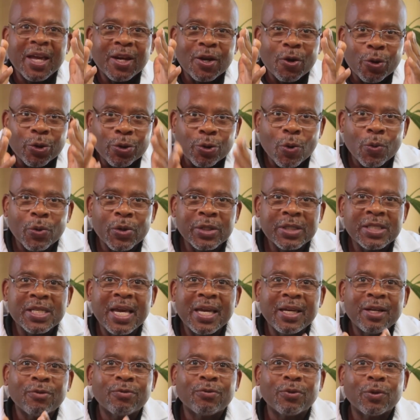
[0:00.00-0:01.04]
and
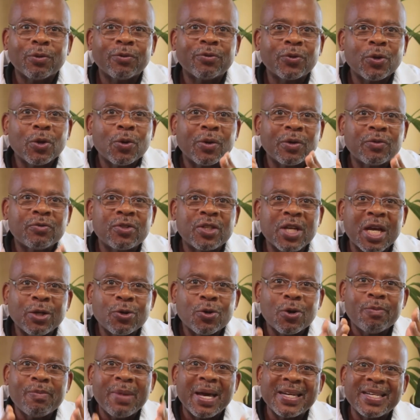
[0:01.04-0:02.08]
authoritative review of
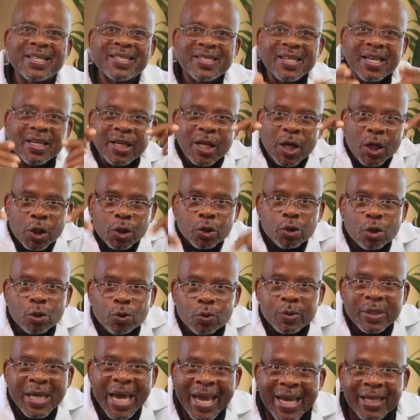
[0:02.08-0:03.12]
gender medicine
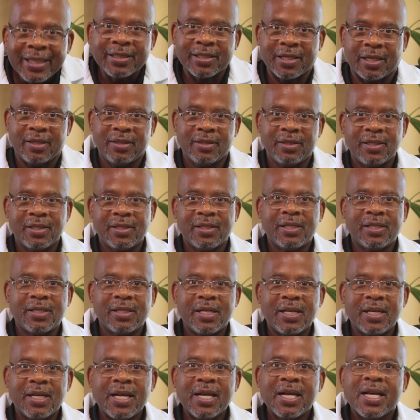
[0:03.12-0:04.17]
to date,
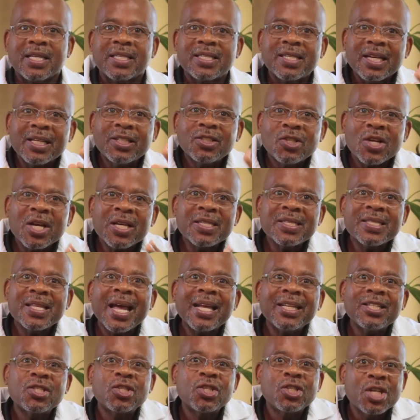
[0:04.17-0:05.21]
suggests
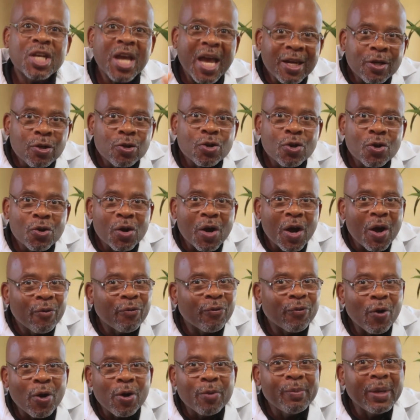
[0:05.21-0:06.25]
that
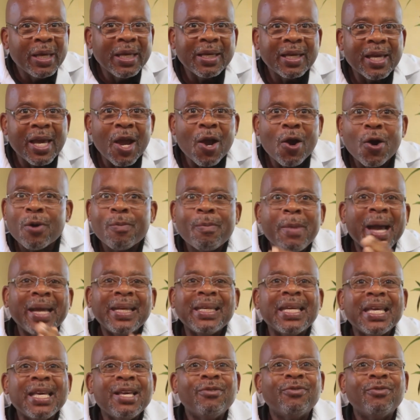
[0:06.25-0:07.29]
gender-affirming care
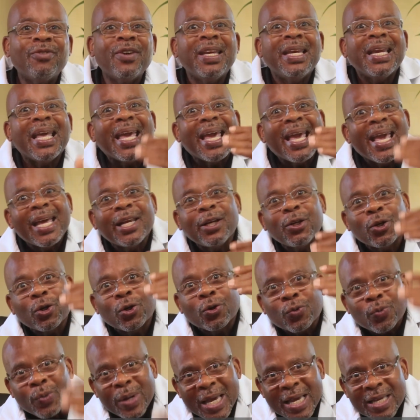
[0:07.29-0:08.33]
might even
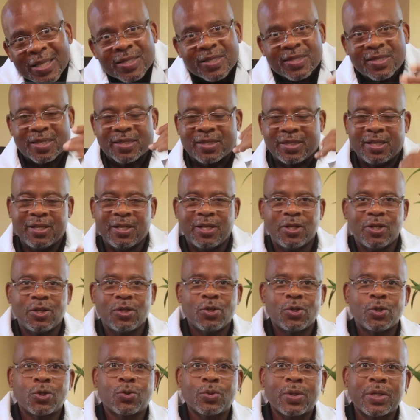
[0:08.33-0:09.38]
increase
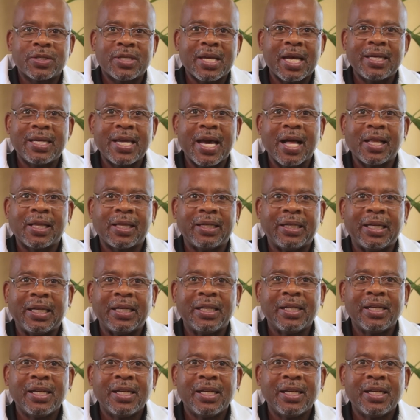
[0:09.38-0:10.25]
suicidality.